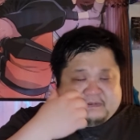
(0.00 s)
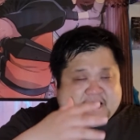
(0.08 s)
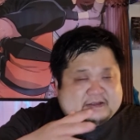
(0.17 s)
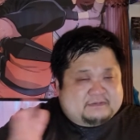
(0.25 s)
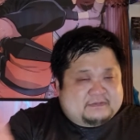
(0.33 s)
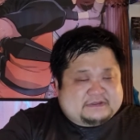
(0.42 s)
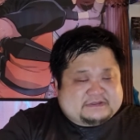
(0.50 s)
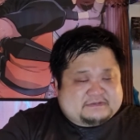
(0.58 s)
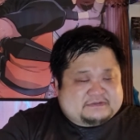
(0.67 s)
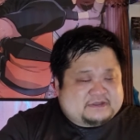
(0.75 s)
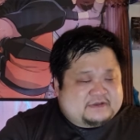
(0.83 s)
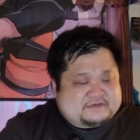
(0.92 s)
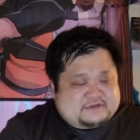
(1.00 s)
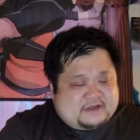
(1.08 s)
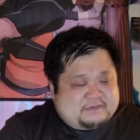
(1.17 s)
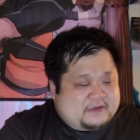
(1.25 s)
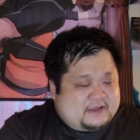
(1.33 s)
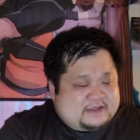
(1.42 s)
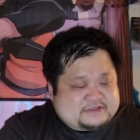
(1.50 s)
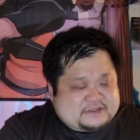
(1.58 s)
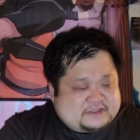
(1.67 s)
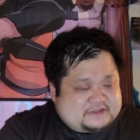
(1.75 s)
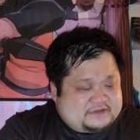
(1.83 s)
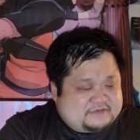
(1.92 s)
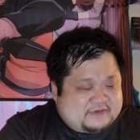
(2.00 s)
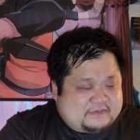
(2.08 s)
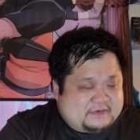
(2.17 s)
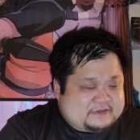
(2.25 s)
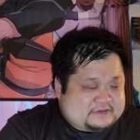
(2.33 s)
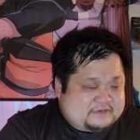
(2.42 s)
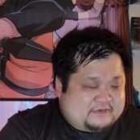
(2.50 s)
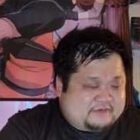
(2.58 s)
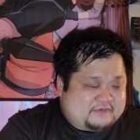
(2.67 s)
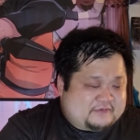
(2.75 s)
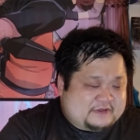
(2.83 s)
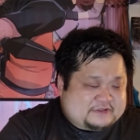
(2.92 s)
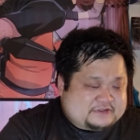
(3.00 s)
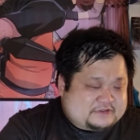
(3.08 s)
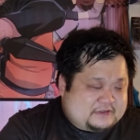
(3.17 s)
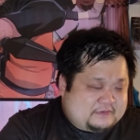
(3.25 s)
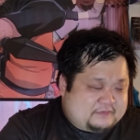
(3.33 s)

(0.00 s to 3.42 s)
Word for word: probably missed some stuff, so I apologize if I missed some information.